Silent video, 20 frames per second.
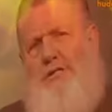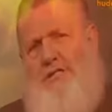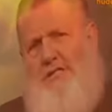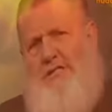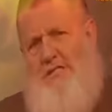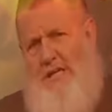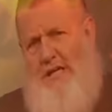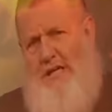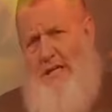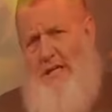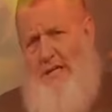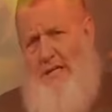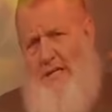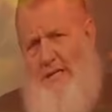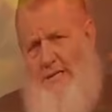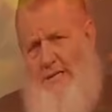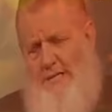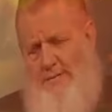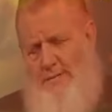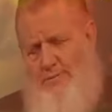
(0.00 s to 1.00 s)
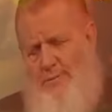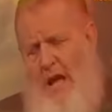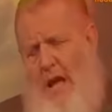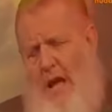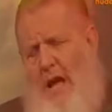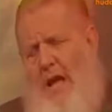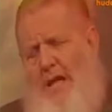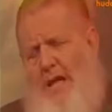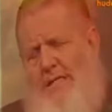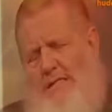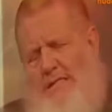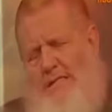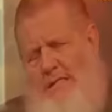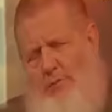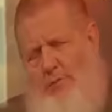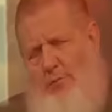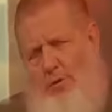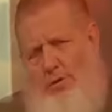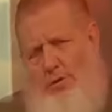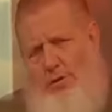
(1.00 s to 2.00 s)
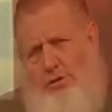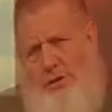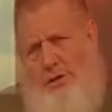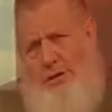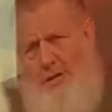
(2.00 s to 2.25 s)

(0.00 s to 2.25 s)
study this, sit with your